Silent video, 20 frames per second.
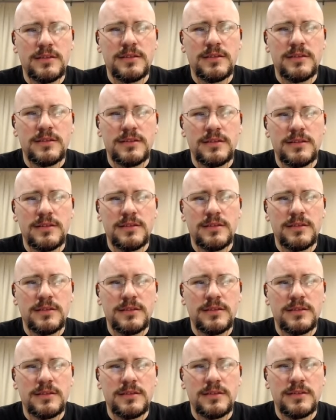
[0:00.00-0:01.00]

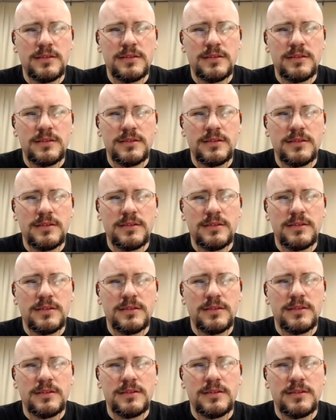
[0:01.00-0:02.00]

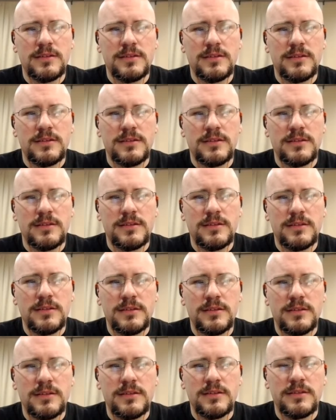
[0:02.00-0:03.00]

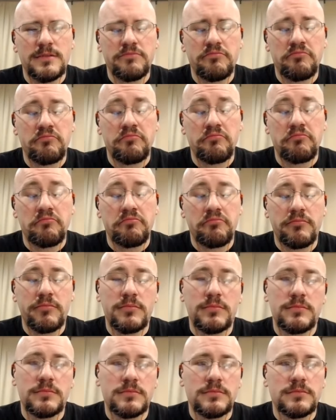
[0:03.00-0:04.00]

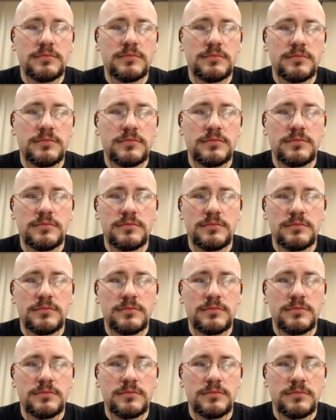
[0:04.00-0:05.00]

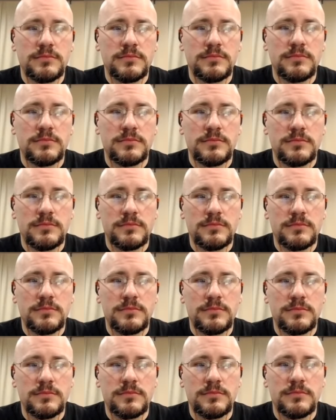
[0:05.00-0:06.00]

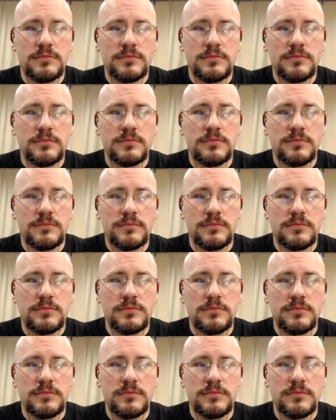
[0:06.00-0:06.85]
The person shown says nothing.